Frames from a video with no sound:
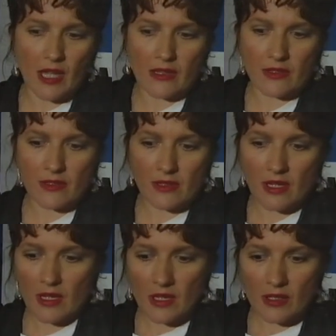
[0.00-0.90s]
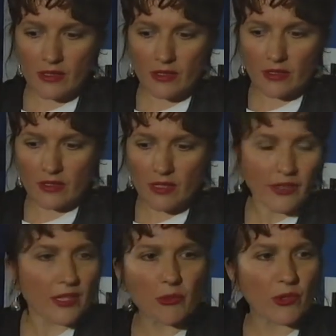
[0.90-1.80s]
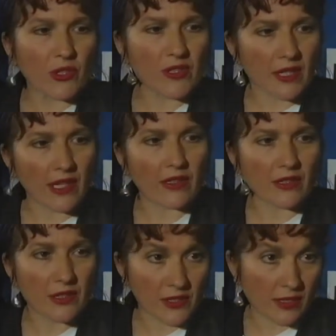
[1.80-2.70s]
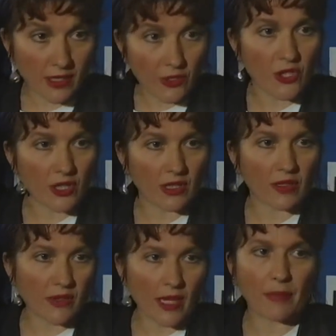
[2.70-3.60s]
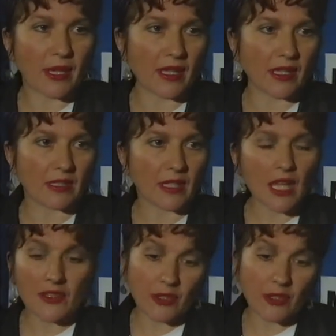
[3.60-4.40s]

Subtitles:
has nothing more to say than a disclosure about pain.